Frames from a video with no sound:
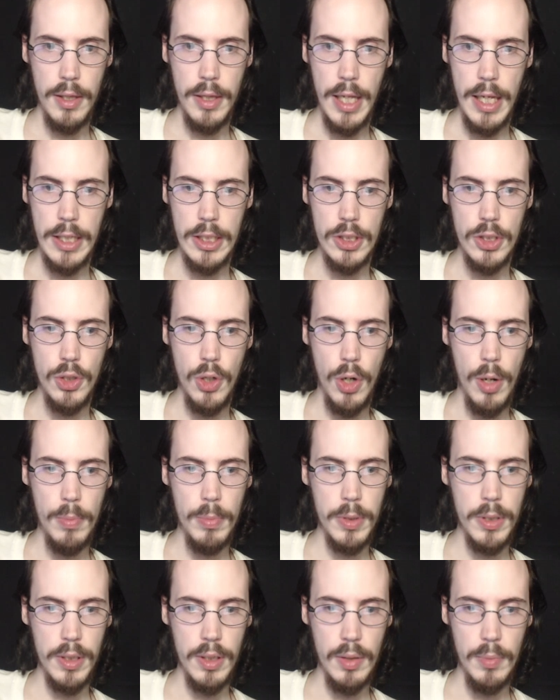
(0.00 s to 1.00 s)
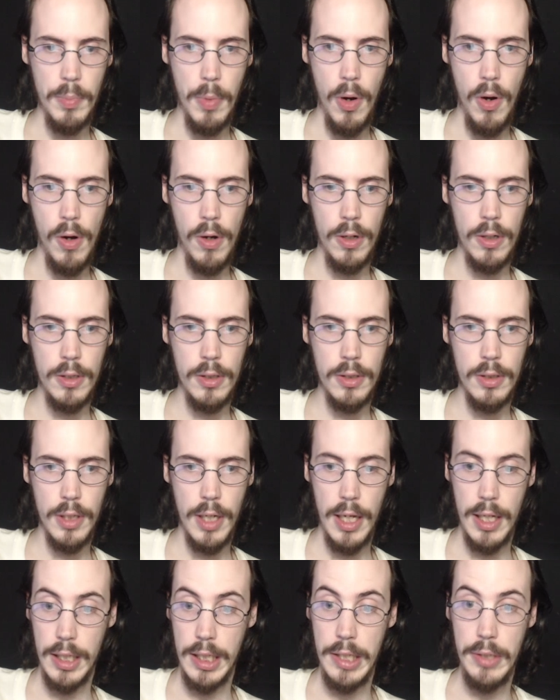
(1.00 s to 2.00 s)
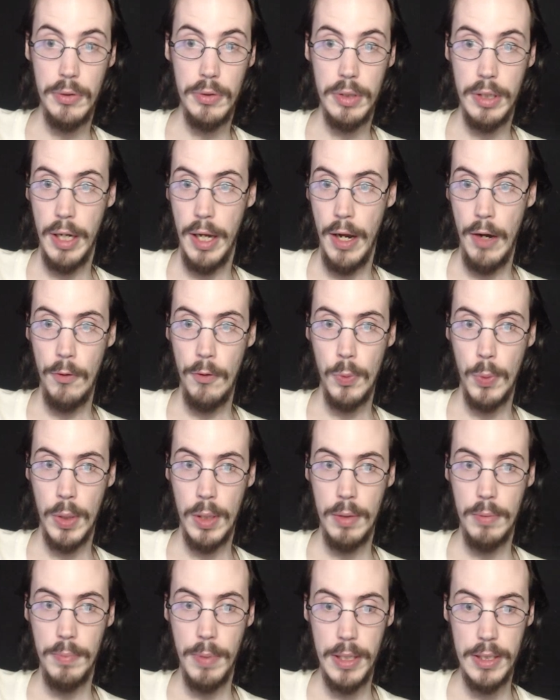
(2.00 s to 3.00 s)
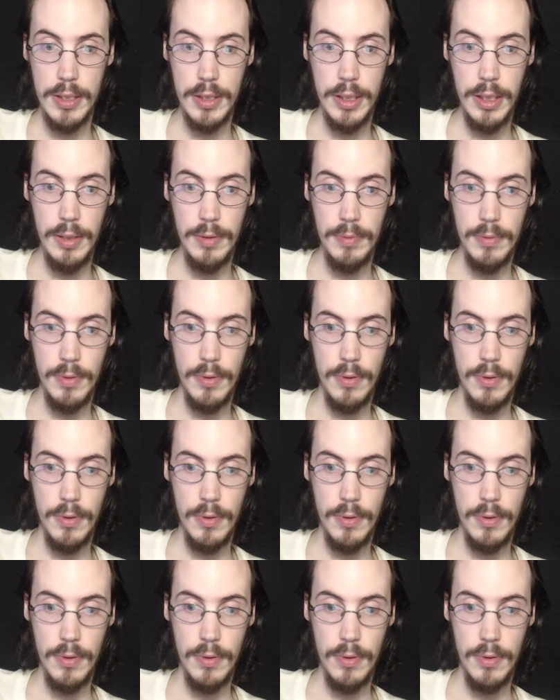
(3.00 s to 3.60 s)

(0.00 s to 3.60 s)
they storm the bar and killing everyone, basically.